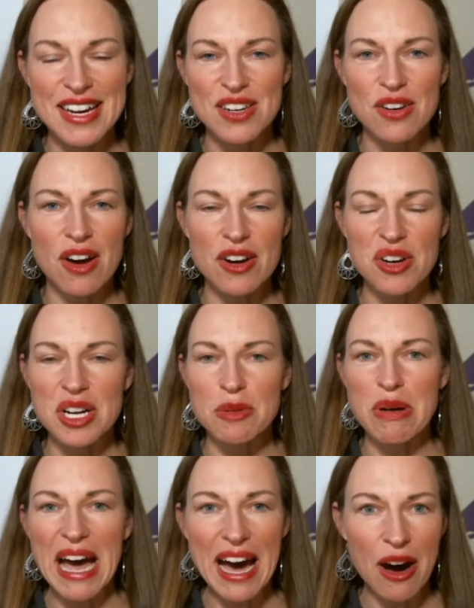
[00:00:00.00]
not on
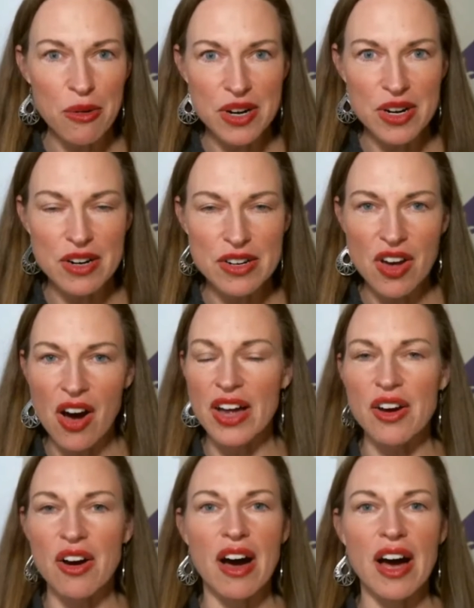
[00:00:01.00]
power,
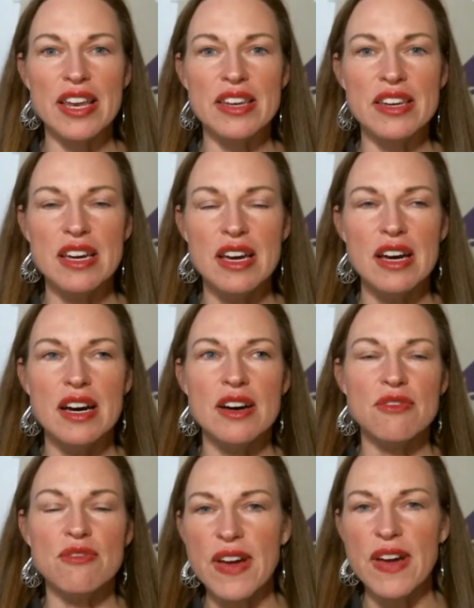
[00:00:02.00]
not on
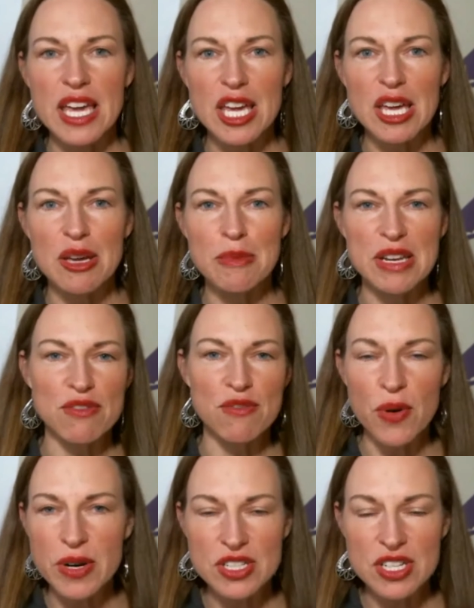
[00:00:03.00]
fame and
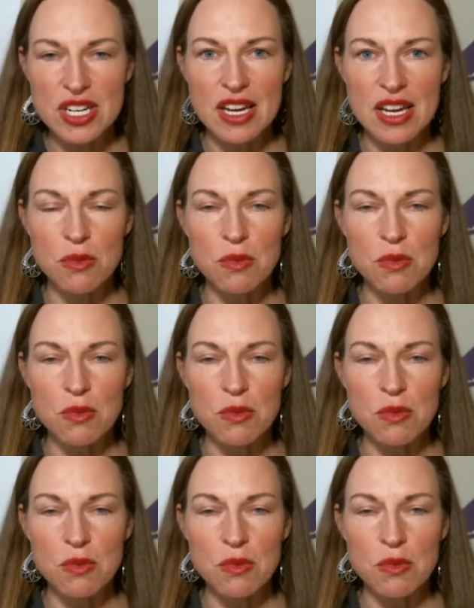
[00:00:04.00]
fortune.